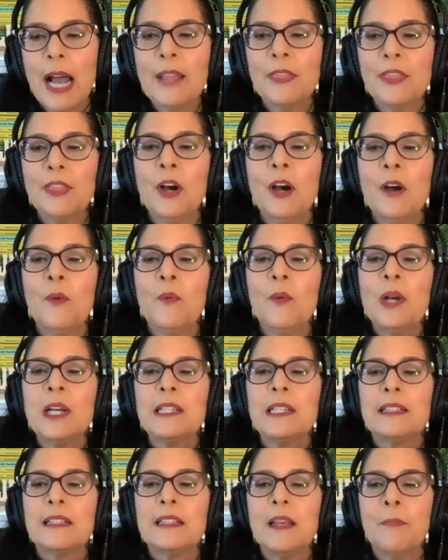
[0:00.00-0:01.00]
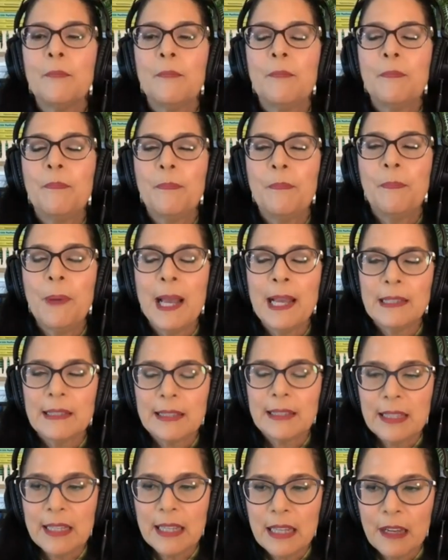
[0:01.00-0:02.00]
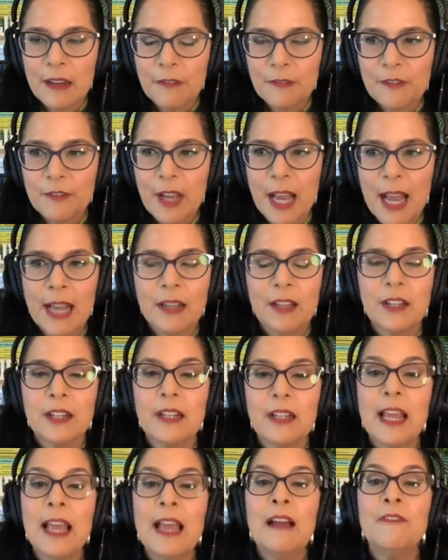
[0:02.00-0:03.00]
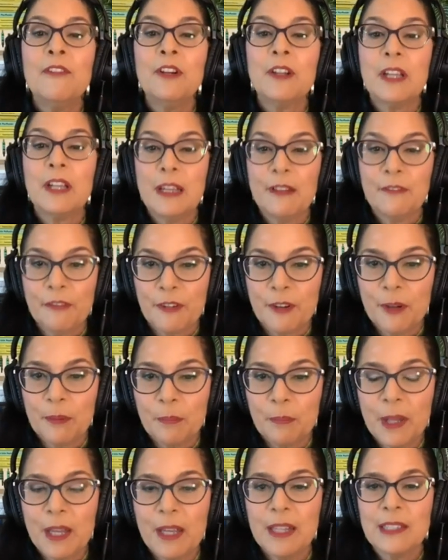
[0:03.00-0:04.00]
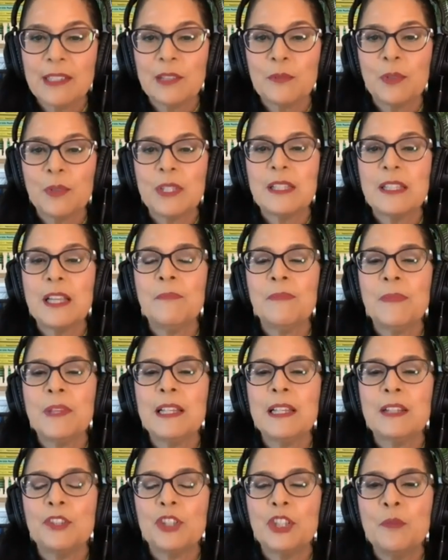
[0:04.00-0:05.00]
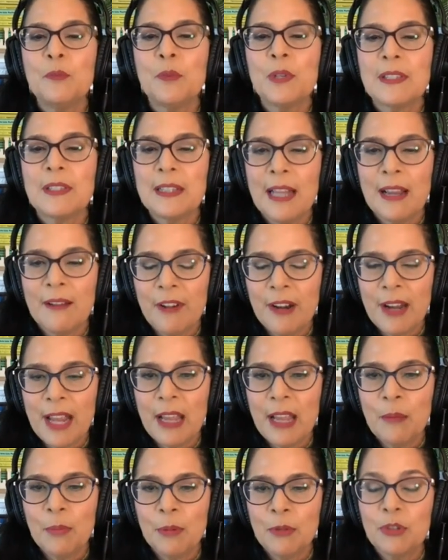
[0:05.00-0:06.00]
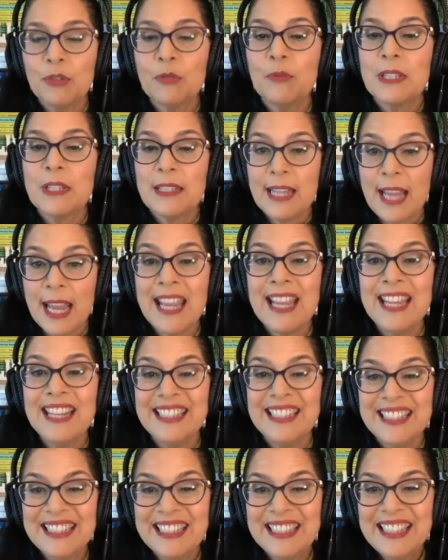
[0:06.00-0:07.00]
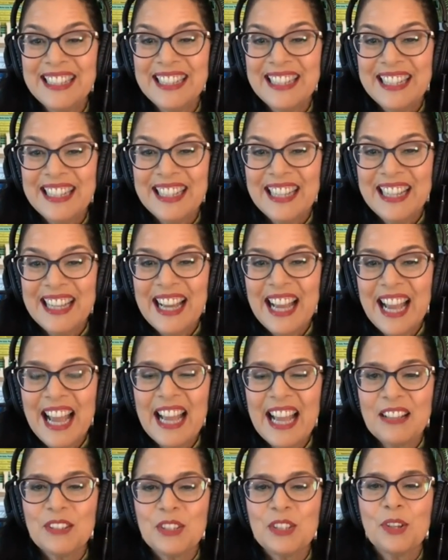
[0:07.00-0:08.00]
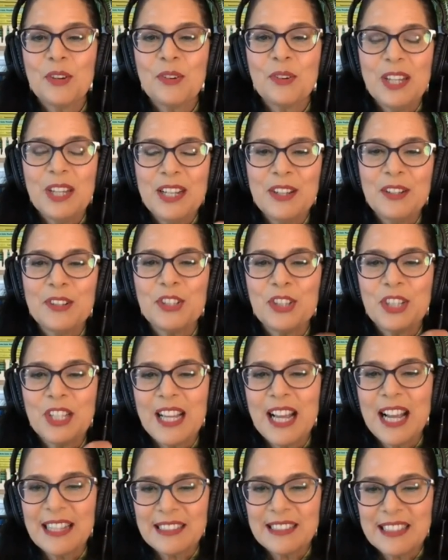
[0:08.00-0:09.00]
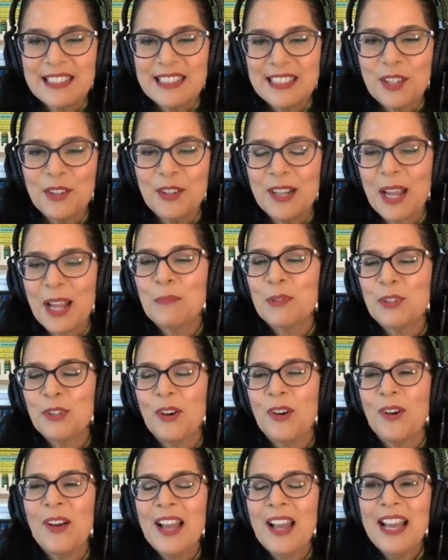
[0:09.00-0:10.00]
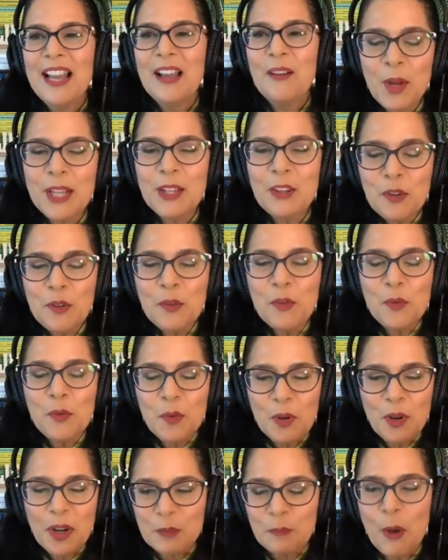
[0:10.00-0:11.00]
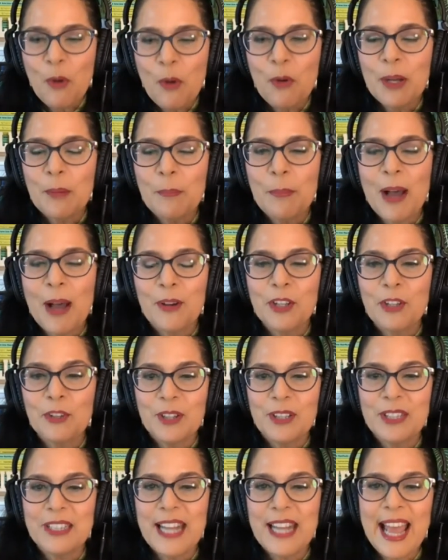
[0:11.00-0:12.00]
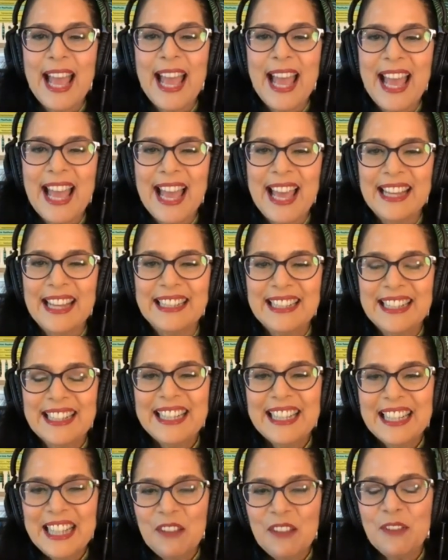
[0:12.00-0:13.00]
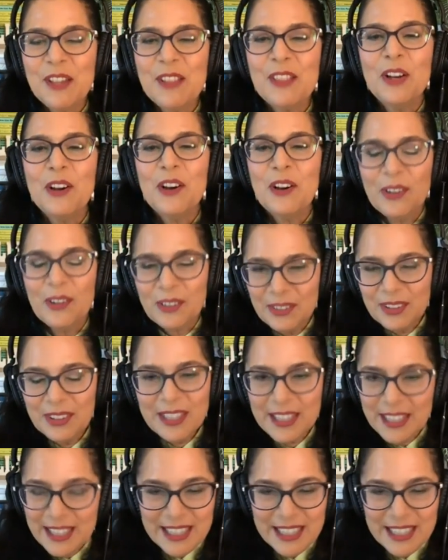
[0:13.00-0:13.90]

I thought was the best gift I could ever give her, because it was something that she was never able to attain. And so here she got to see her name. So when you spoke about your dad, even though